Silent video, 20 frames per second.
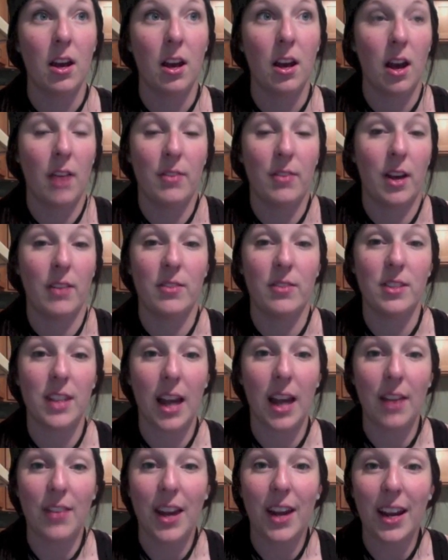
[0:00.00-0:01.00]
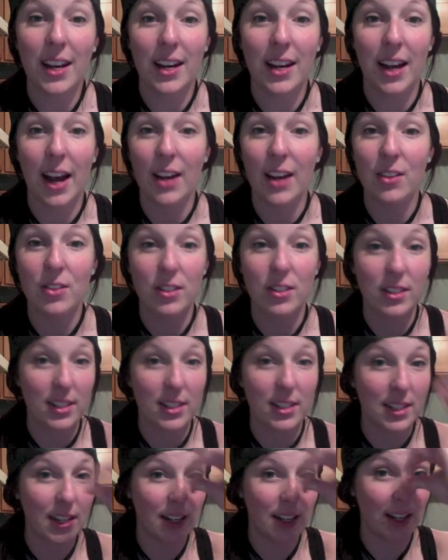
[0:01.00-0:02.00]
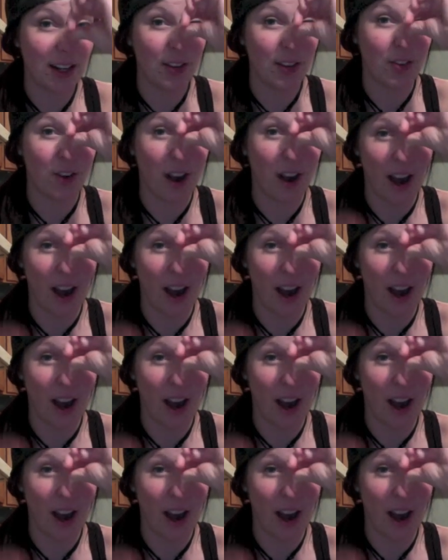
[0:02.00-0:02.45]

I've hated it. I used to sit and cry